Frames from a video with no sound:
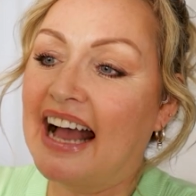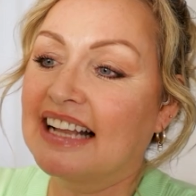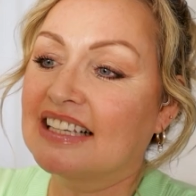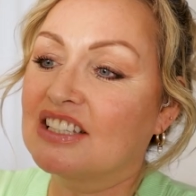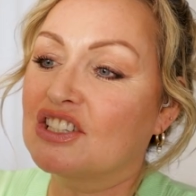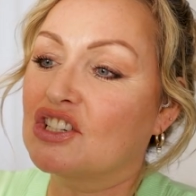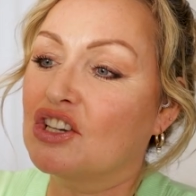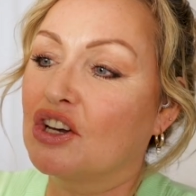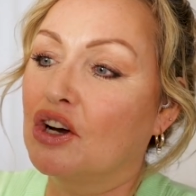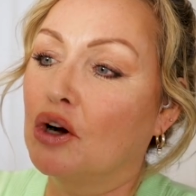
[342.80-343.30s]
and
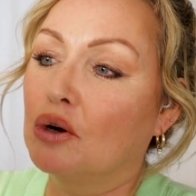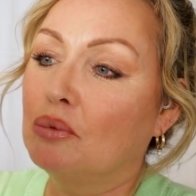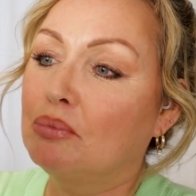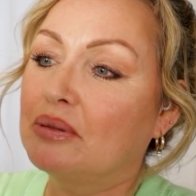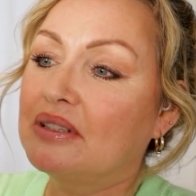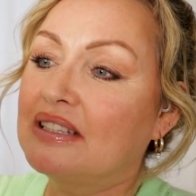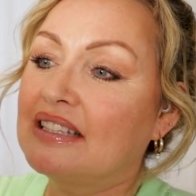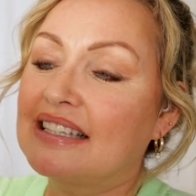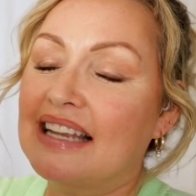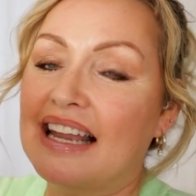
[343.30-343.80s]
she
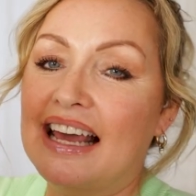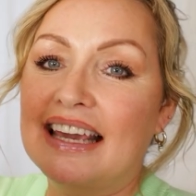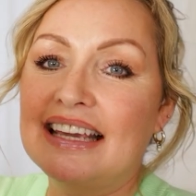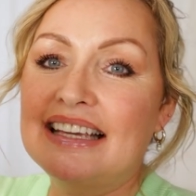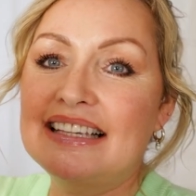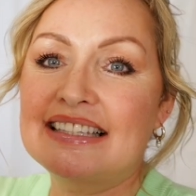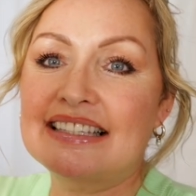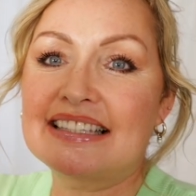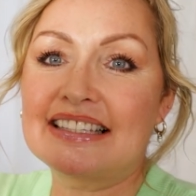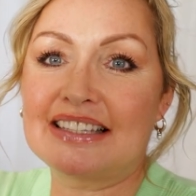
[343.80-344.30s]
opens
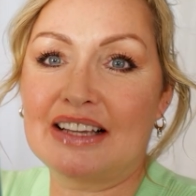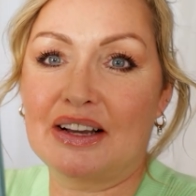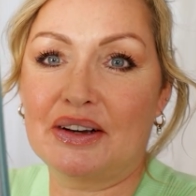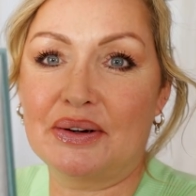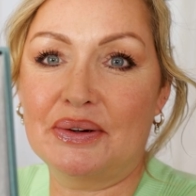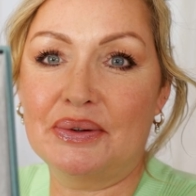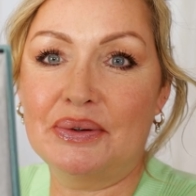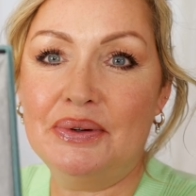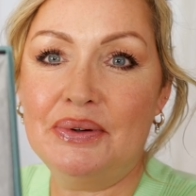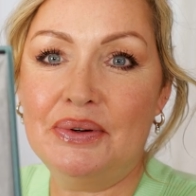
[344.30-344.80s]
like
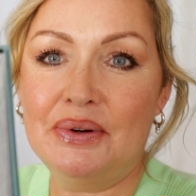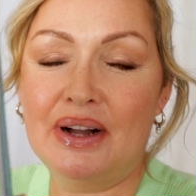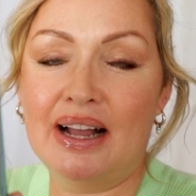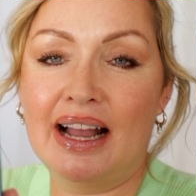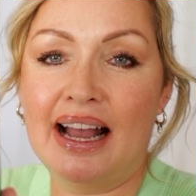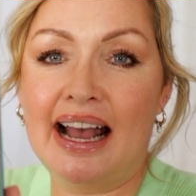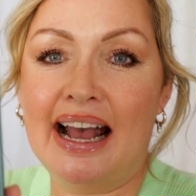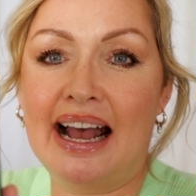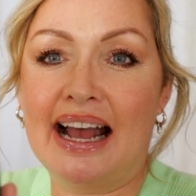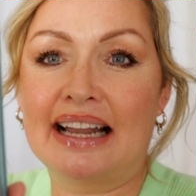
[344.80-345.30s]
so.
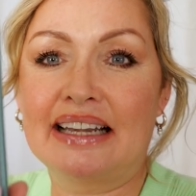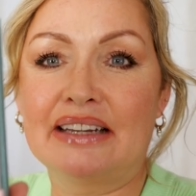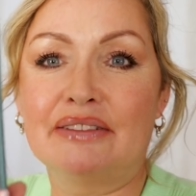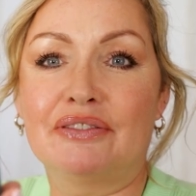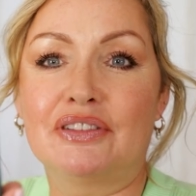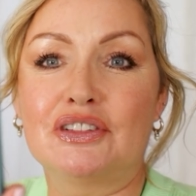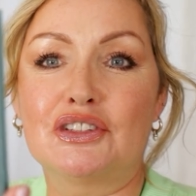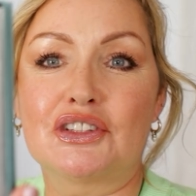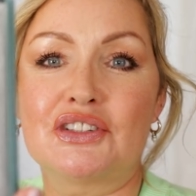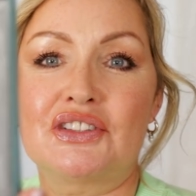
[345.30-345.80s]
And
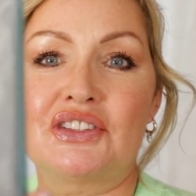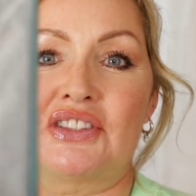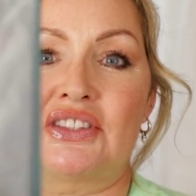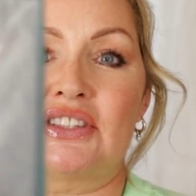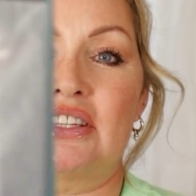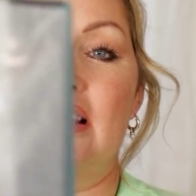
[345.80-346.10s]
if you just